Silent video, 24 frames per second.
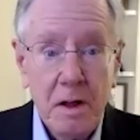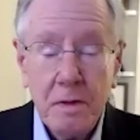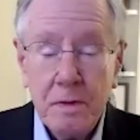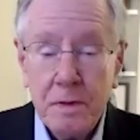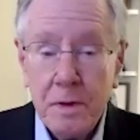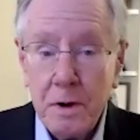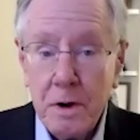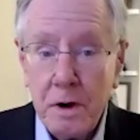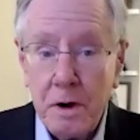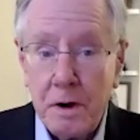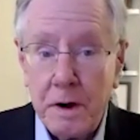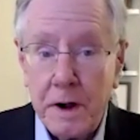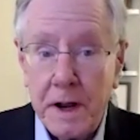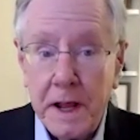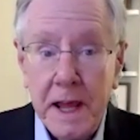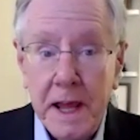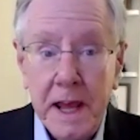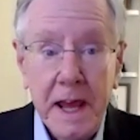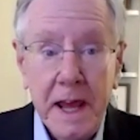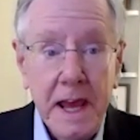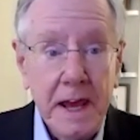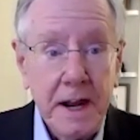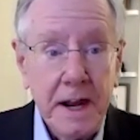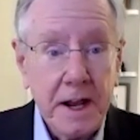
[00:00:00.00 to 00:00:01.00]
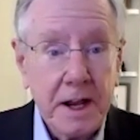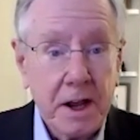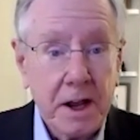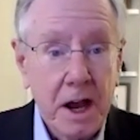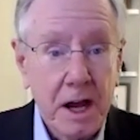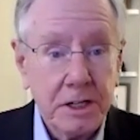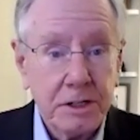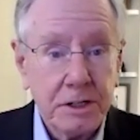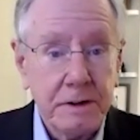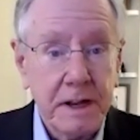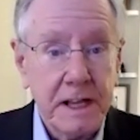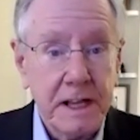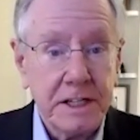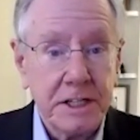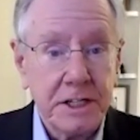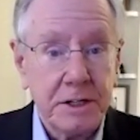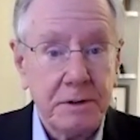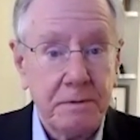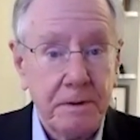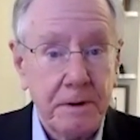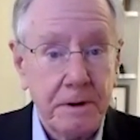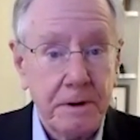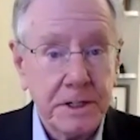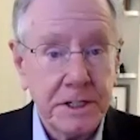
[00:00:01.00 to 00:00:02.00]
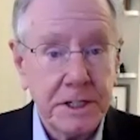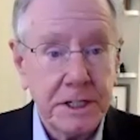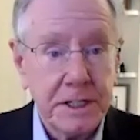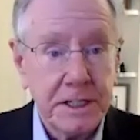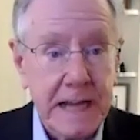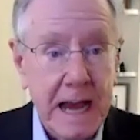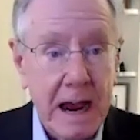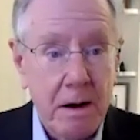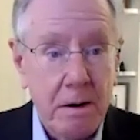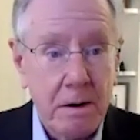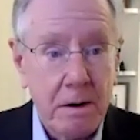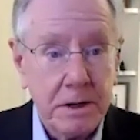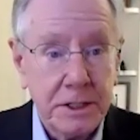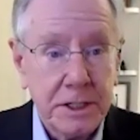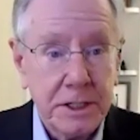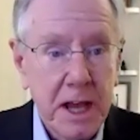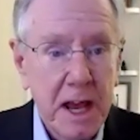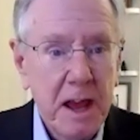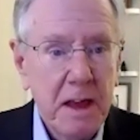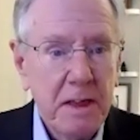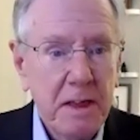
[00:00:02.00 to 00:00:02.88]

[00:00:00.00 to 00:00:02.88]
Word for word: Third, in a country as diverse as ours,